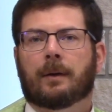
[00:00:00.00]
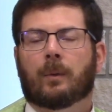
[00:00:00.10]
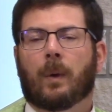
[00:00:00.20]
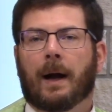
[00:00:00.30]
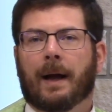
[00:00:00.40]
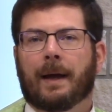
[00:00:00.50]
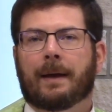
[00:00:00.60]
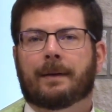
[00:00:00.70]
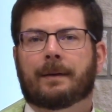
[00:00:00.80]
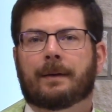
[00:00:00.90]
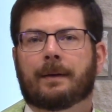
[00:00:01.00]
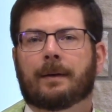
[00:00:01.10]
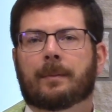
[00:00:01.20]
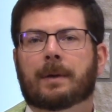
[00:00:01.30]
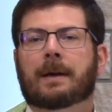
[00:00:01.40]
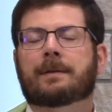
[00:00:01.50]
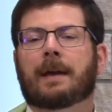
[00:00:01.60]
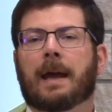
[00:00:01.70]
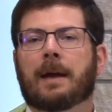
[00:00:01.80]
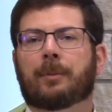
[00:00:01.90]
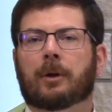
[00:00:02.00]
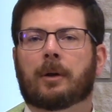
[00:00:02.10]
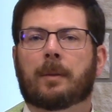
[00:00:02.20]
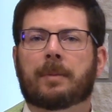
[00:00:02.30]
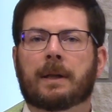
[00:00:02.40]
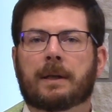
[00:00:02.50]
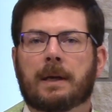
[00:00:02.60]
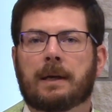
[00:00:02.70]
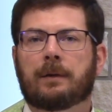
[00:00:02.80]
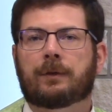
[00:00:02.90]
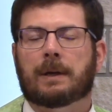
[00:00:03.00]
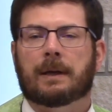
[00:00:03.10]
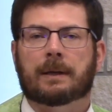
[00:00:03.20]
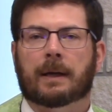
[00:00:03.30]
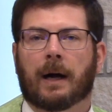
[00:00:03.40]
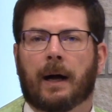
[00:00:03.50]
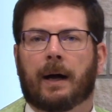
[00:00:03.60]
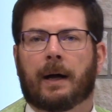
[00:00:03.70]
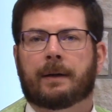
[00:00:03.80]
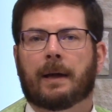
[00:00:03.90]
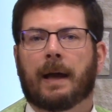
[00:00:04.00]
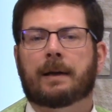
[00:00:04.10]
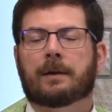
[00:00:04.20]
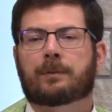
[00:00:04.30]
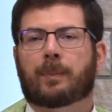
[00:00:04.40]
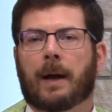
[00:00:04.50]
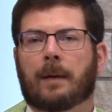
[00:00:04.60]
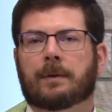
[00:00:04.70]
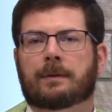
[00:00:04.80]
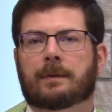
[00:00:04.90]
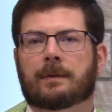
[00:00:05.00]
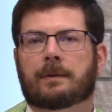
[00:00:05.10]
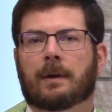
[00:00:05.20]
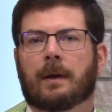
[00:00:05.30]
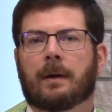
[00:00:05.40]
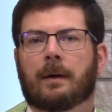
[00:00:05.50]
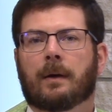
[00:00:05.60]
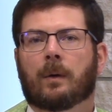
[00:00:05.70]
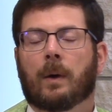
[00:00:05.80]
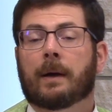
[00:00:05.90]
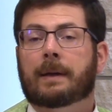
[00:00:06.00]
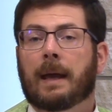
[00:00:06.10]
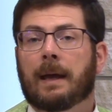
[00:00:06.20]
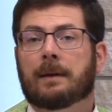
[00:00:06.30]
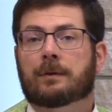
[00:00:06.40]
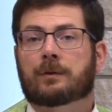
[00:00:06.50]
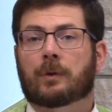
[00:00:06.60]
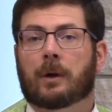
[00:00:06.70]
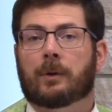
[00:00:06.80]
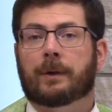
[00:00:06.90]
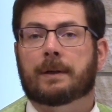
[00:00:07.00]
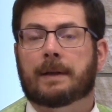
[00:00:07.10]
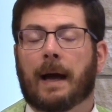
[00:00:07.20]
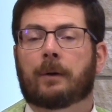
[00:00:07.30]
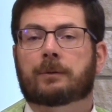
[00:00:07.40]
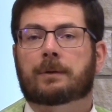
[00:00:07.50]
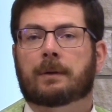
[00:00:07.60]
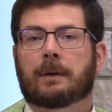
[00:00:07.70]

Why? Because Abel believed in God and his promises, while Cain struggled in doubt.